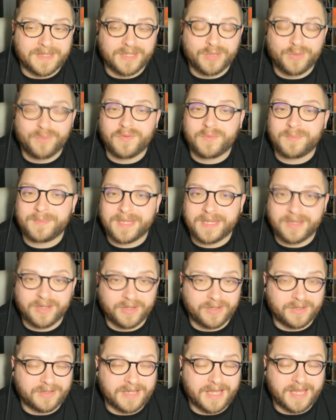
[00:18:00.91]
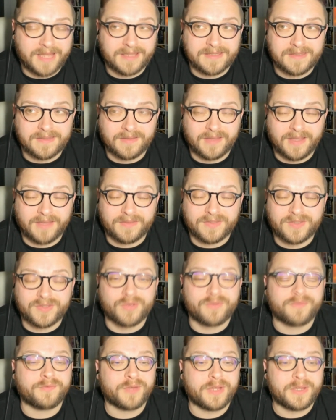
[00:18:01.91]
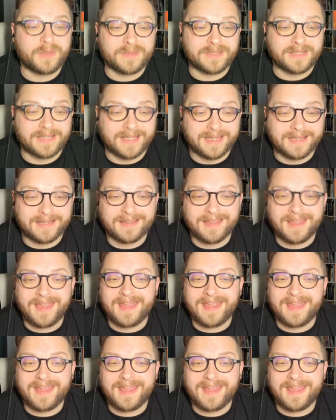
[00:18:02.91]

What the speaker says: You've appeared so frequently.